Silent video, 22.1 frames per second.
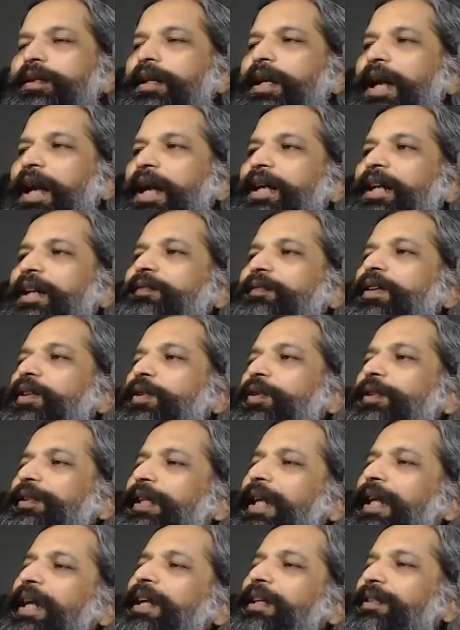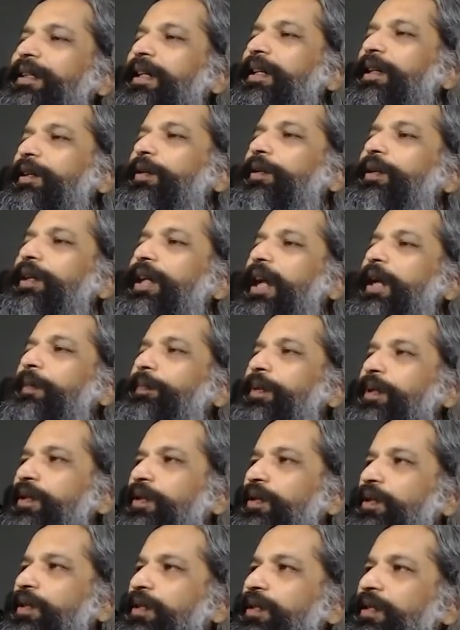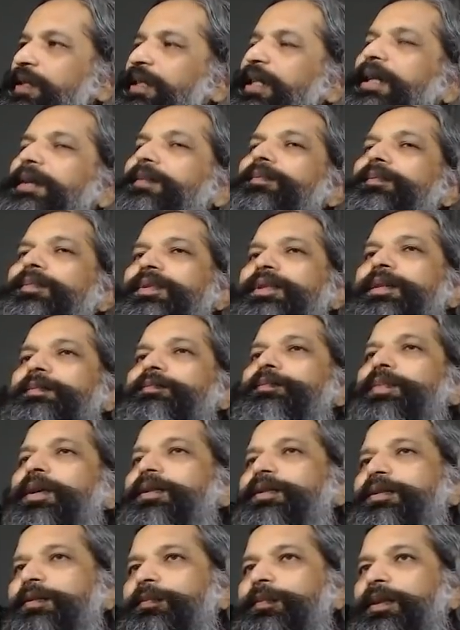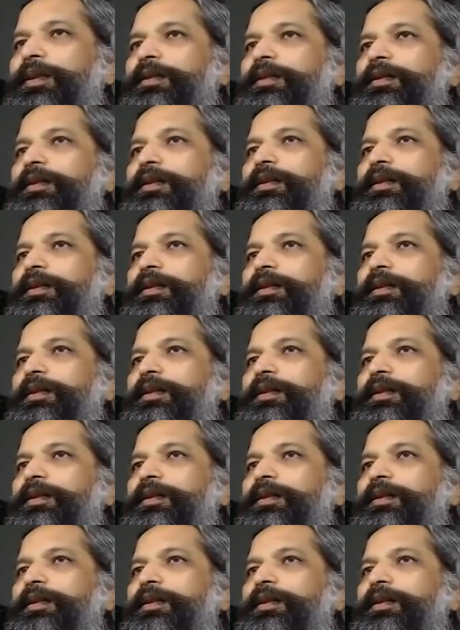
And even to think that it could happen seems impossible.